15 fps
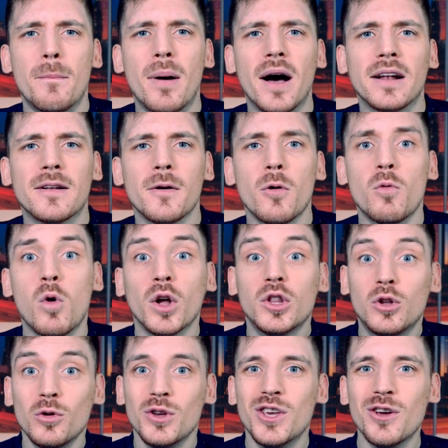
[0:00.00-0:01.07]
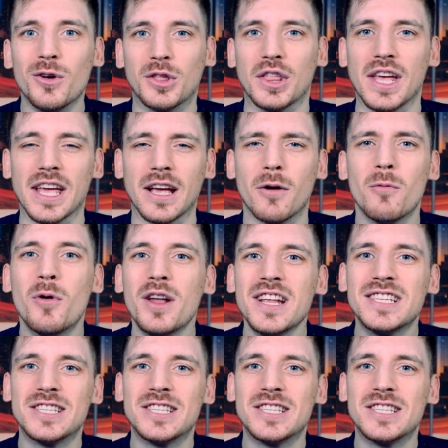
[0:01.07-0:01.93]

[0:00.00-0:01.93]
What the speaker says: But what do you think? What